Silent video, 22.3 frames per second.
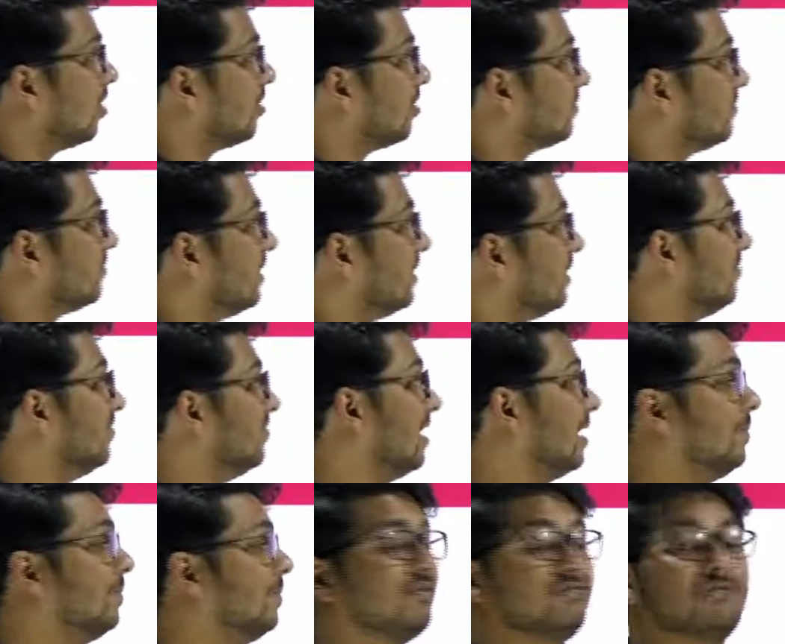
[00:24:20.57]
of them
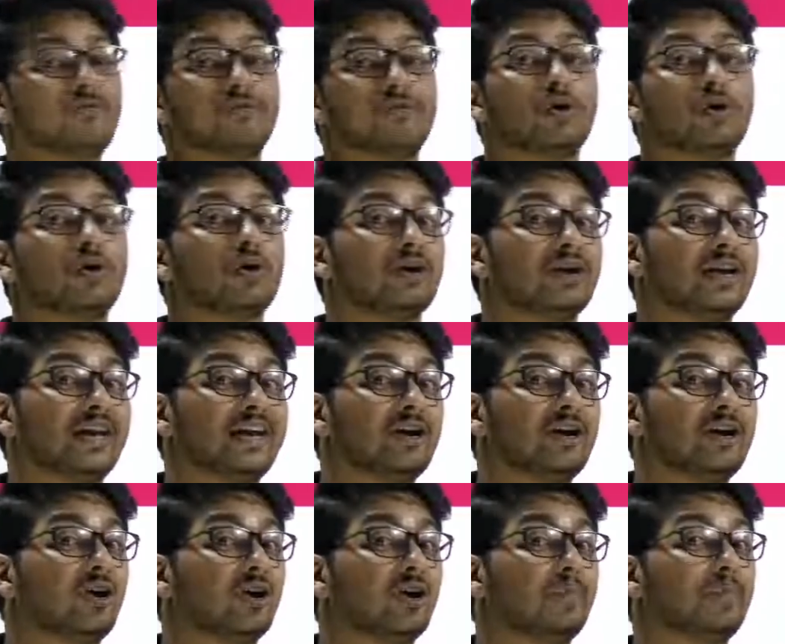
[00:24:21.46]
will be
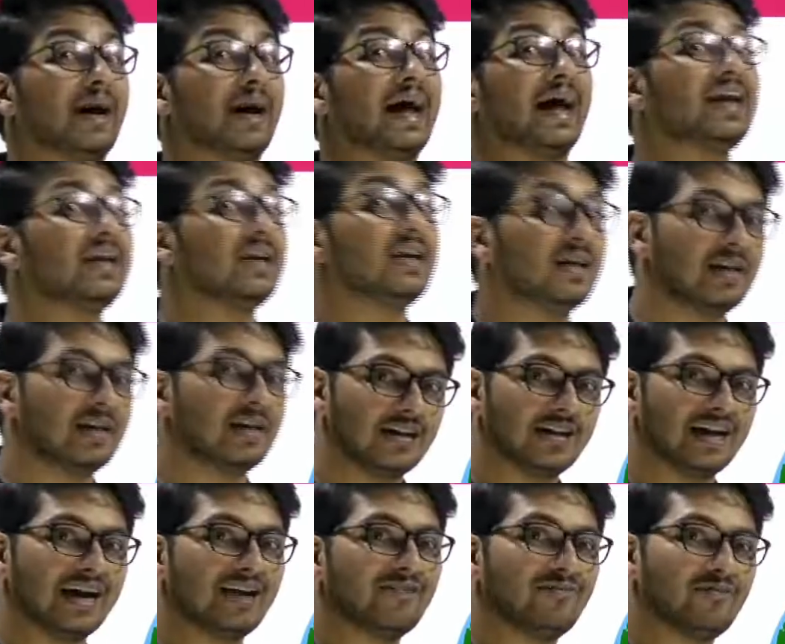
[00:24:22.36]
floating on mantle.
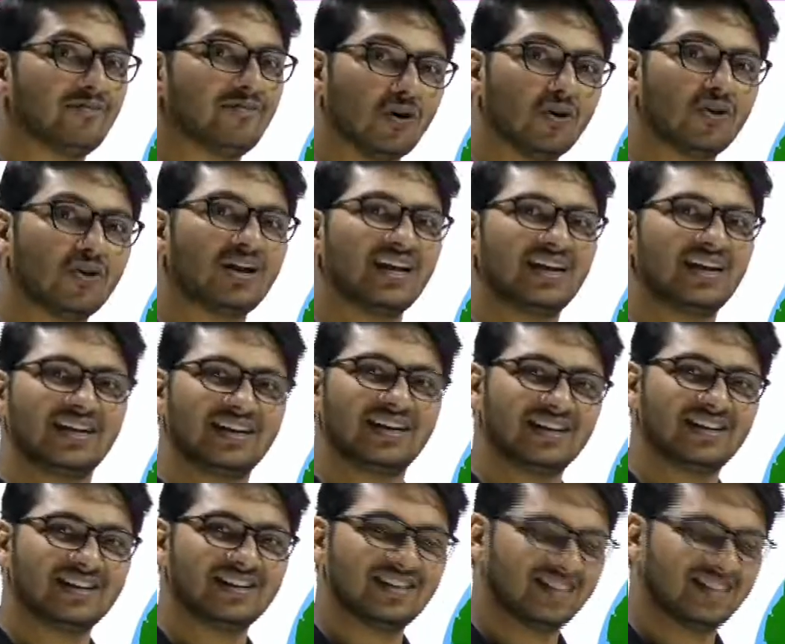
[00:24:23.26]
They are floating.